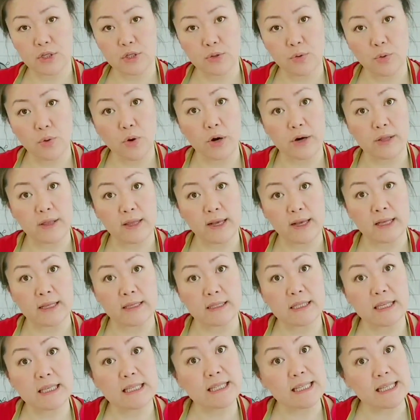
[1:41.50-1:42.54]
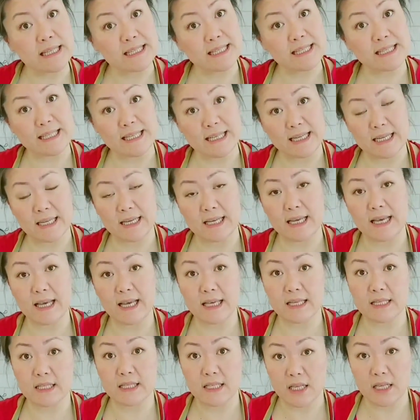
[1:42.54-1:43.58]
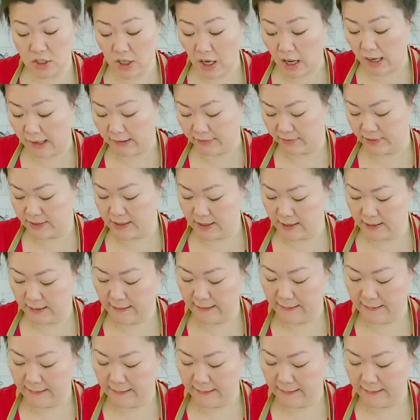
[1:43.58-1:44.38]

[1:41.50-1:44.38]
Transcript: sure the consistency is soft.